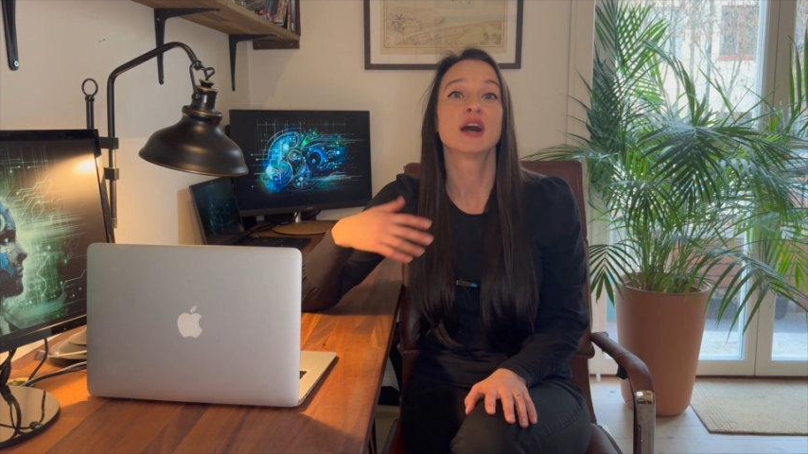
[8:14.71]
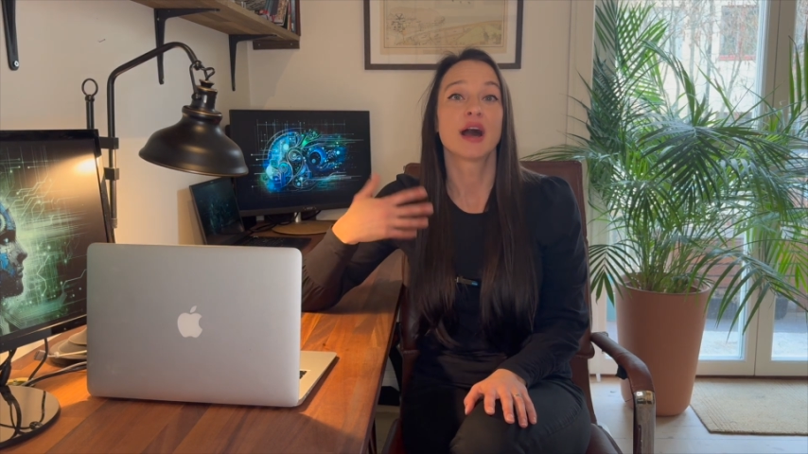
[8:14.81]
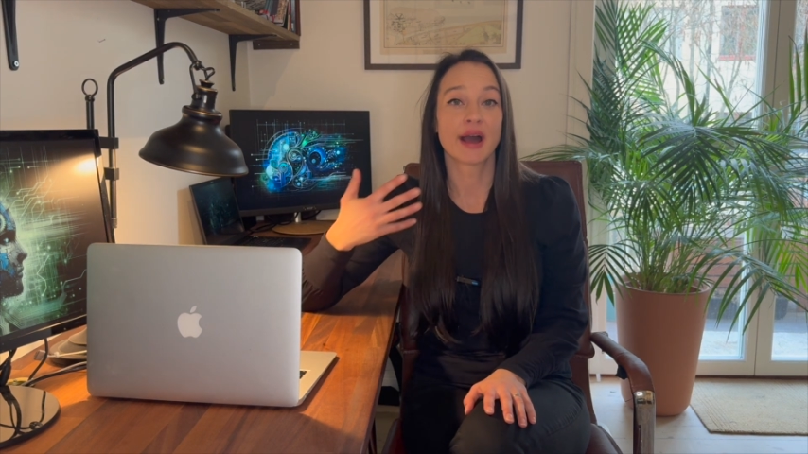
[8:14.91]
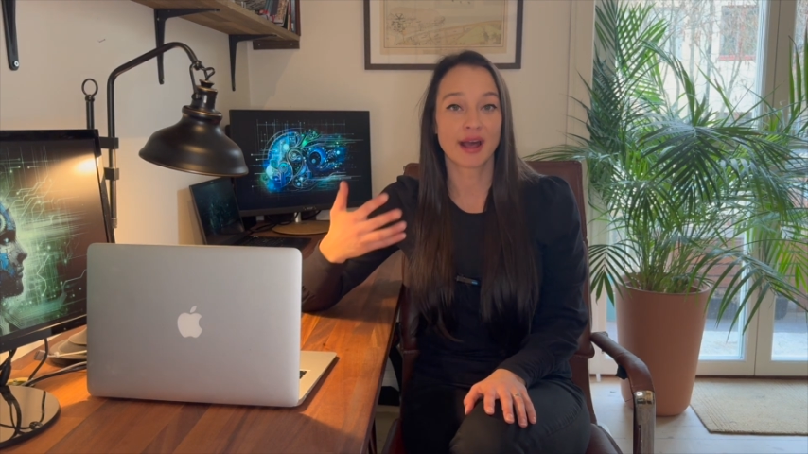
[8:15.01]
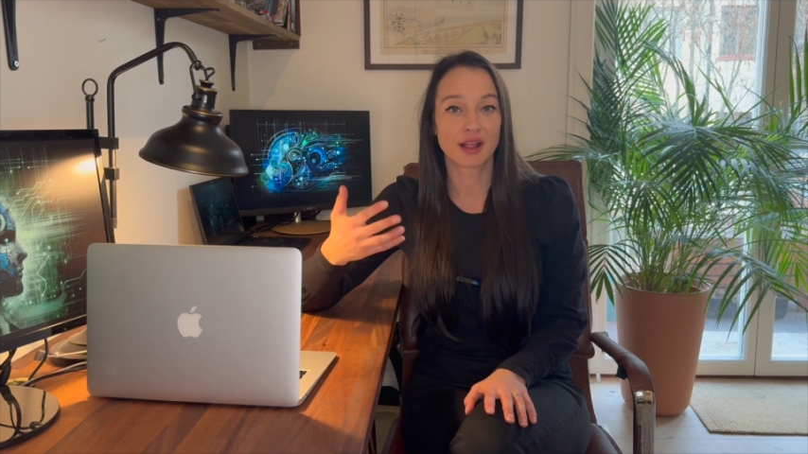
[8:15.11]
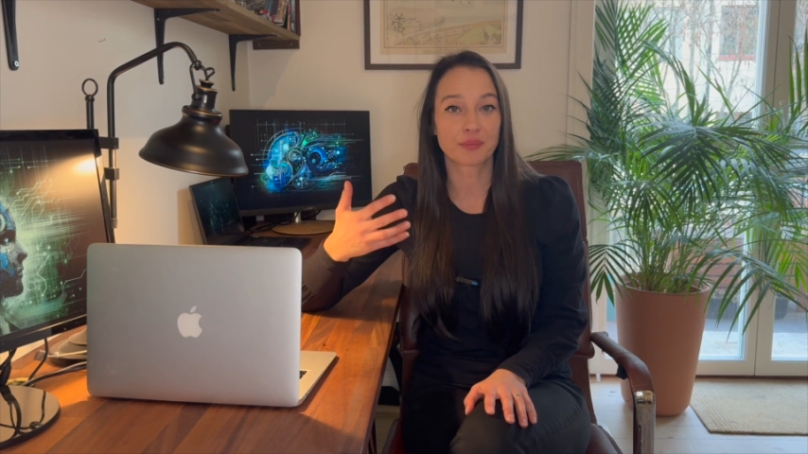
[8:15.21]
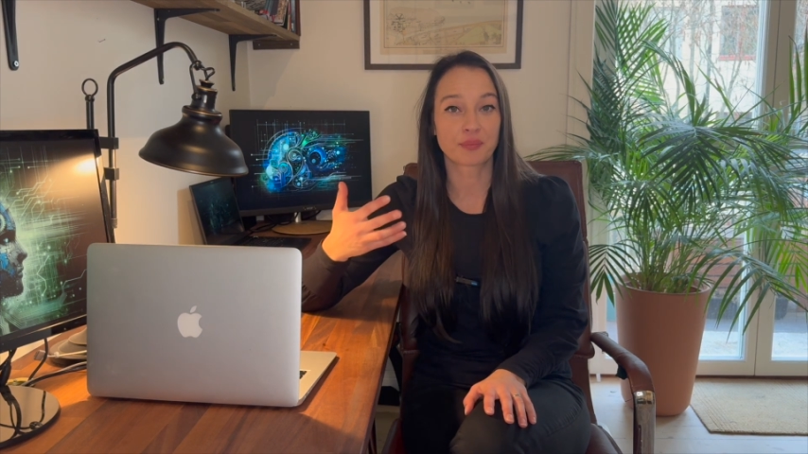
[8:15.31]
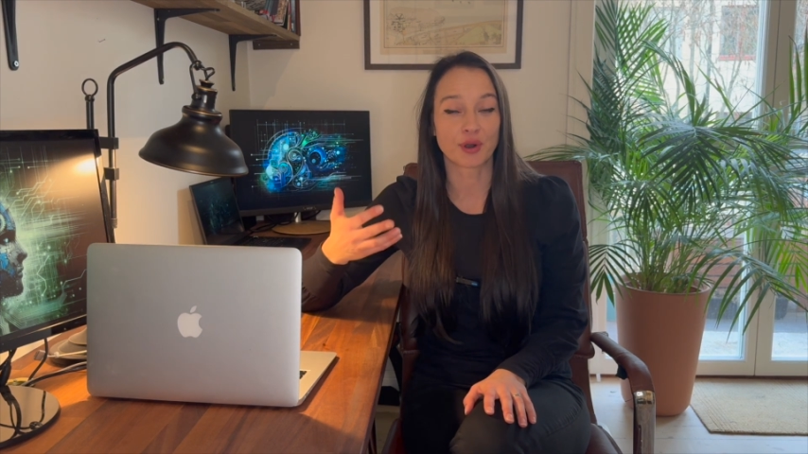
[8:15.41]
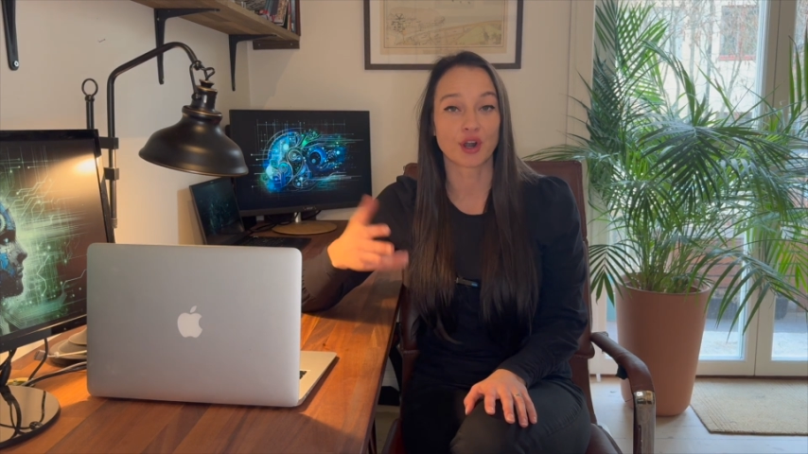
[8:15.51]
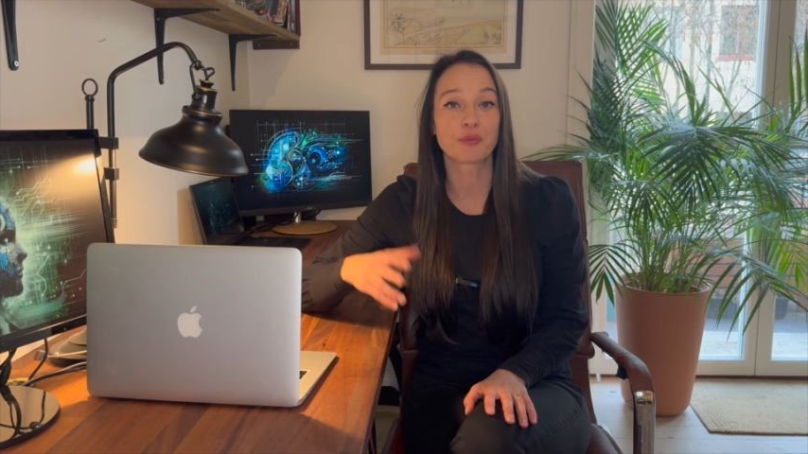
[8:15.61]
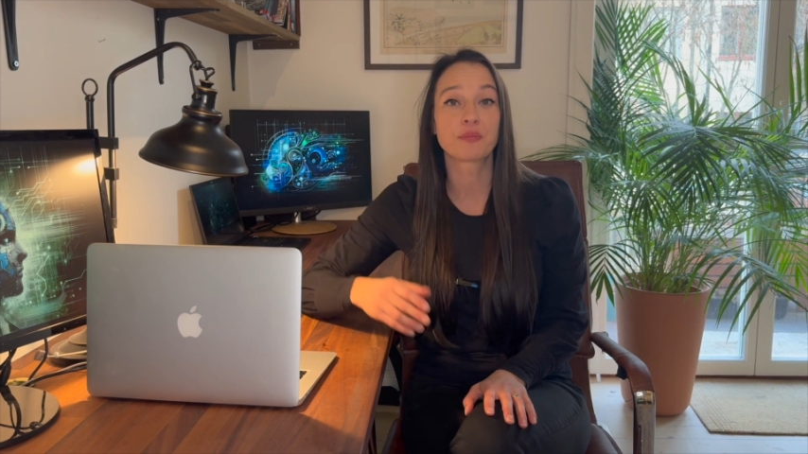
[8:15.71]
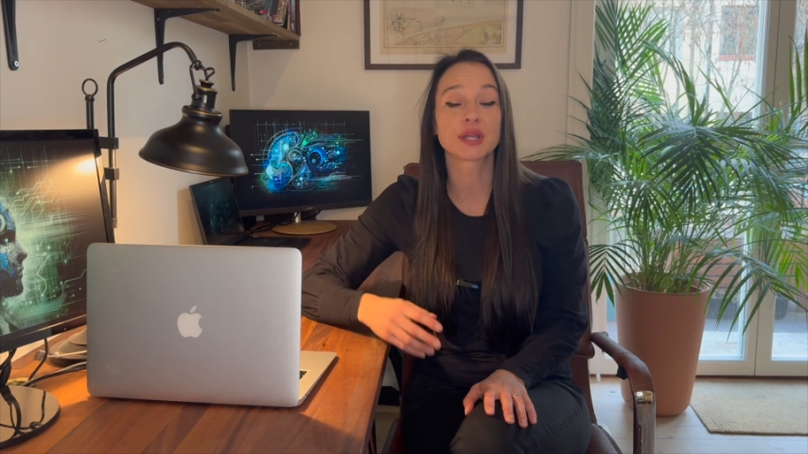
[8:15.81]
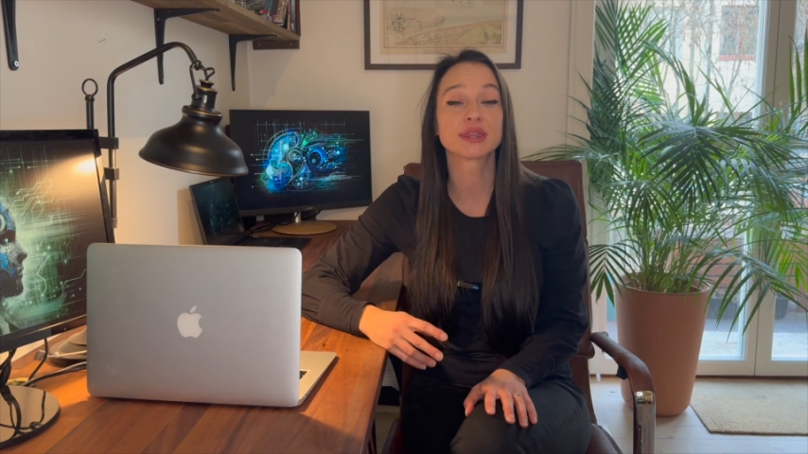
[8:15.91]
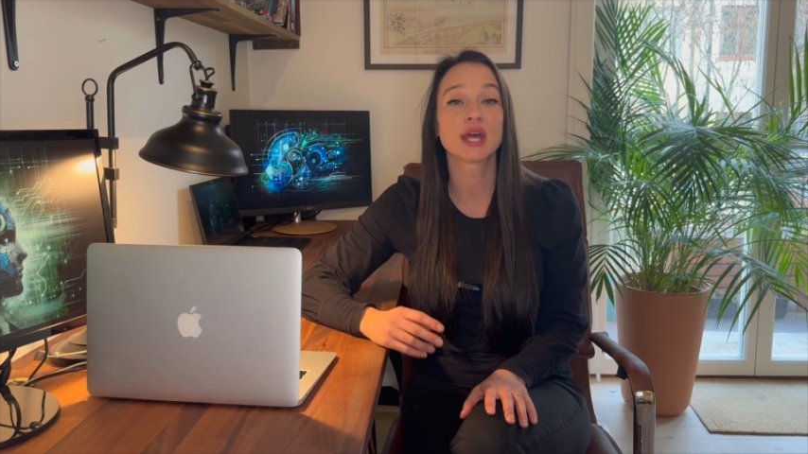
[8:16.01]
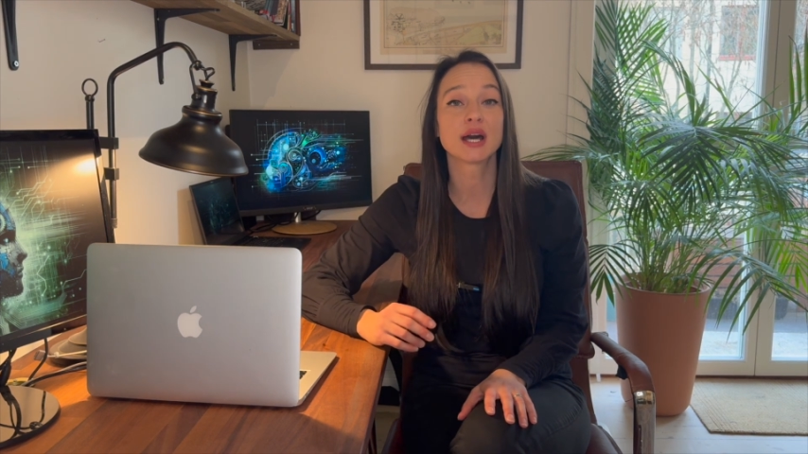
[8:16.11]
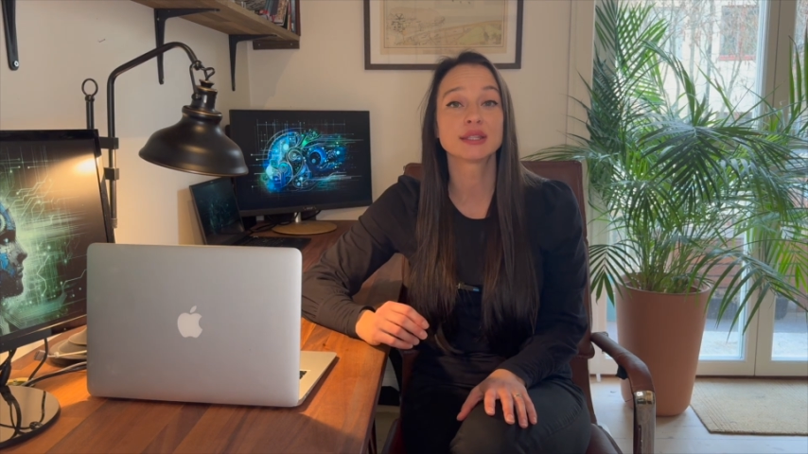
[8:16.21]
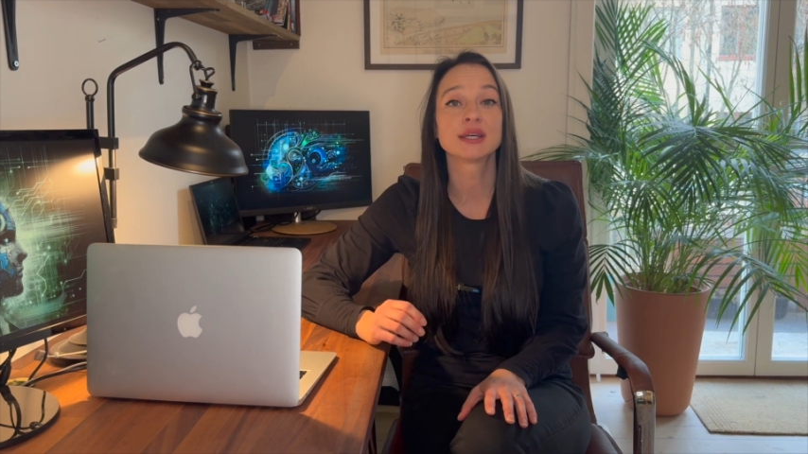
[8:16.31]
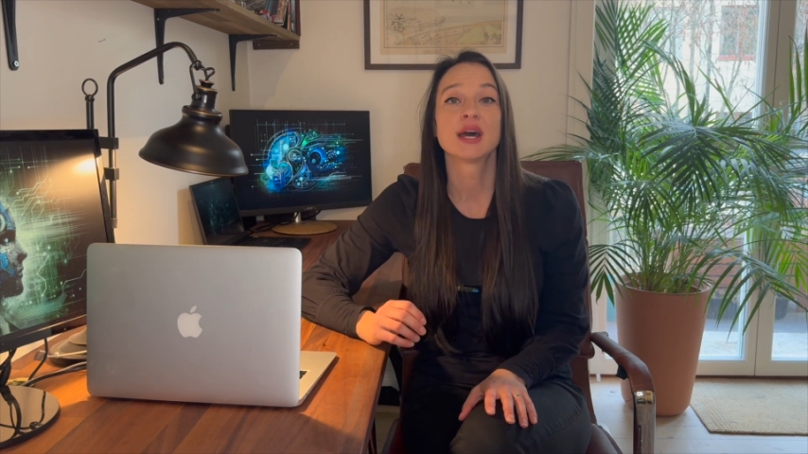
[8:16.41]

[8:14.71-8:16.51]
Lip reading: helper, but not